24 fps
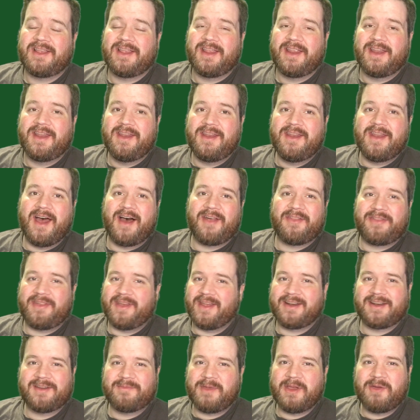
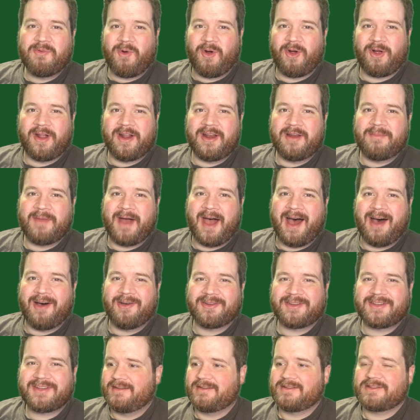nothing to be worried about.